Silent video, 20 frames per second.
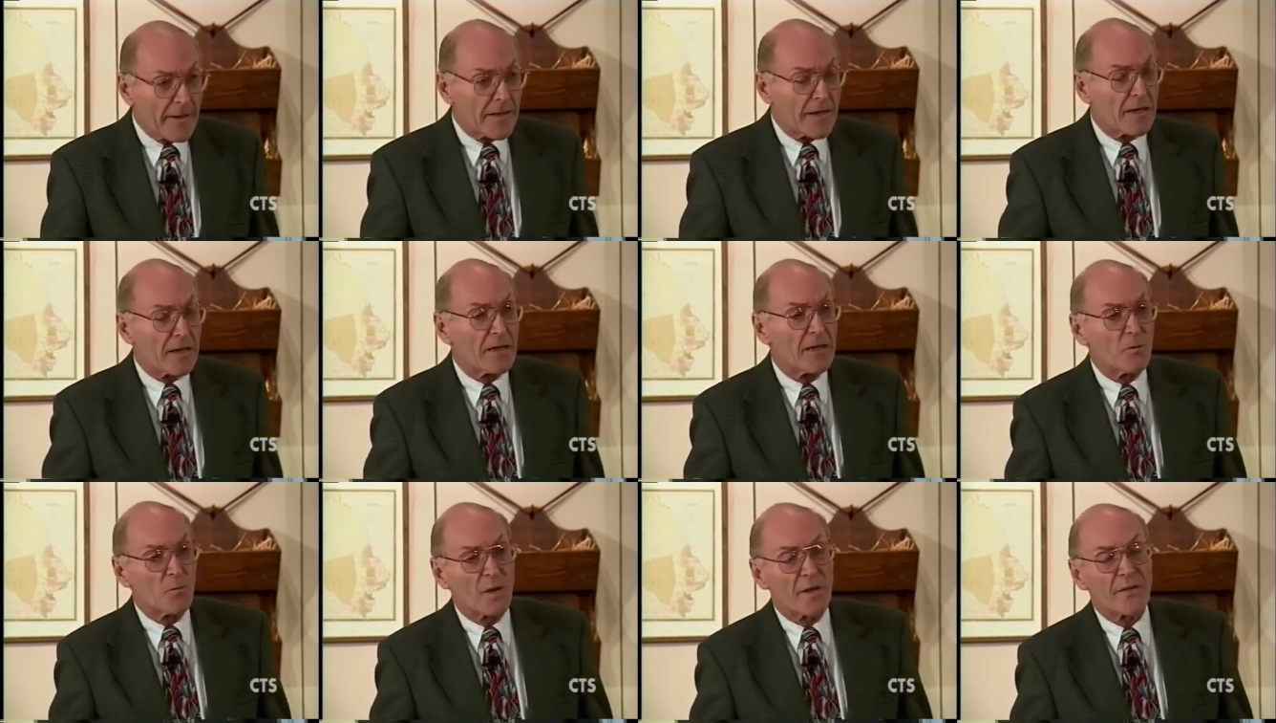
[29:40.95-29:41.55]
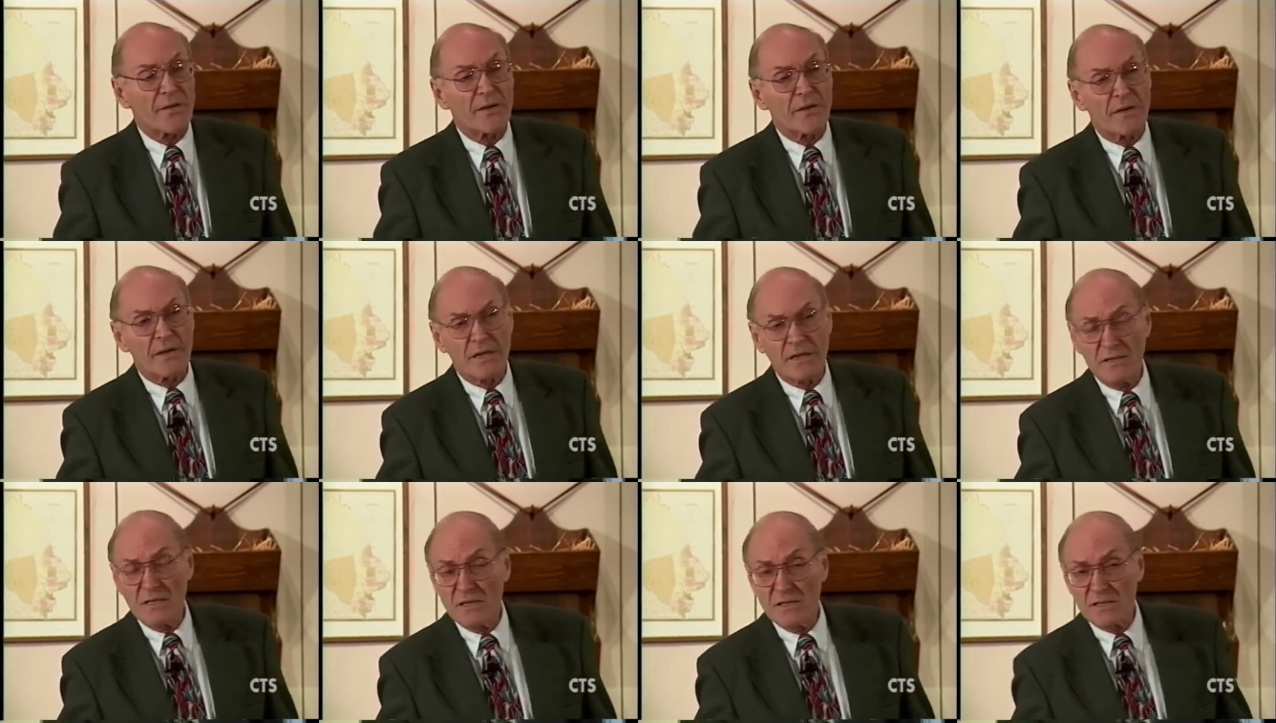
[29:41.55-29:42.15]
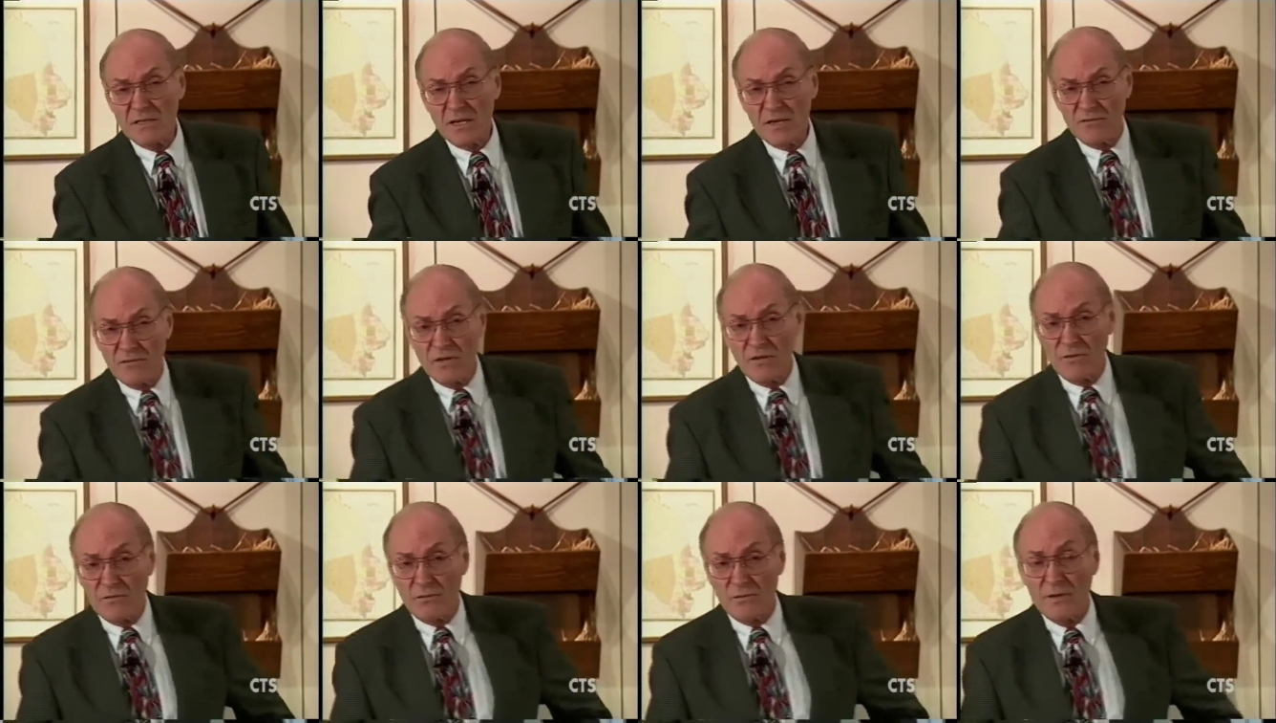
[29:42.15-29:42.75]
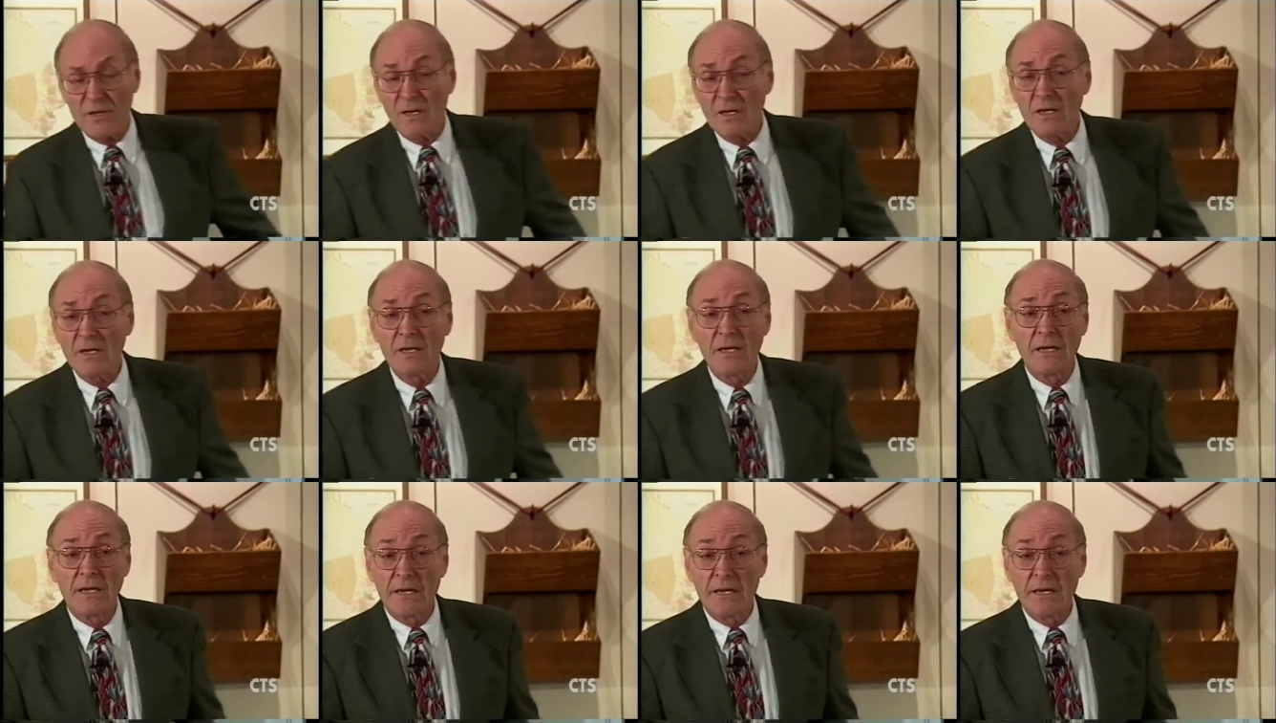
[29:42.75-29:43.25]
And he went there in 1873,